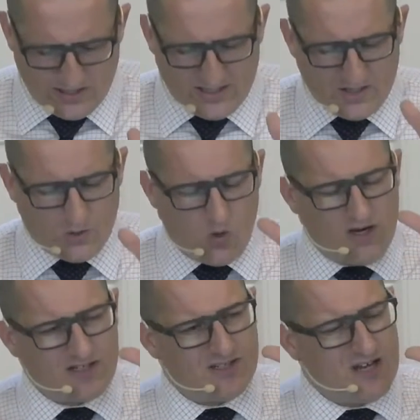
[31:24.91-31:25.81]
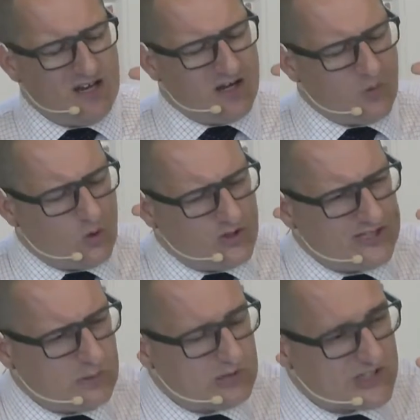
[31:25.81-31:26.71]
In other
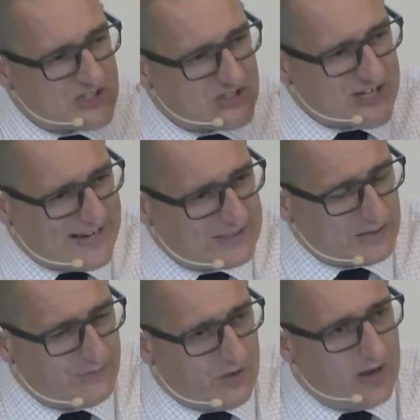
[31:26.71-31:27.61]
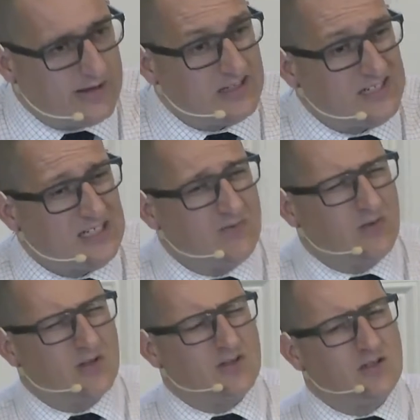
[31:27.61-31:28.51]
words, he will sanctify
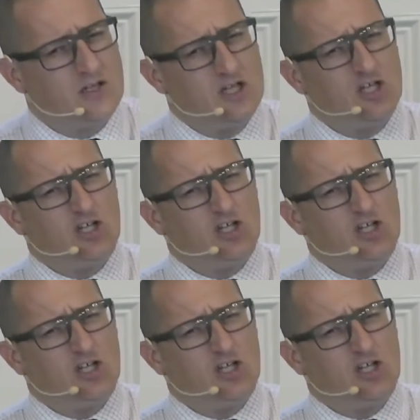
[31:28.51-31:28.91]
even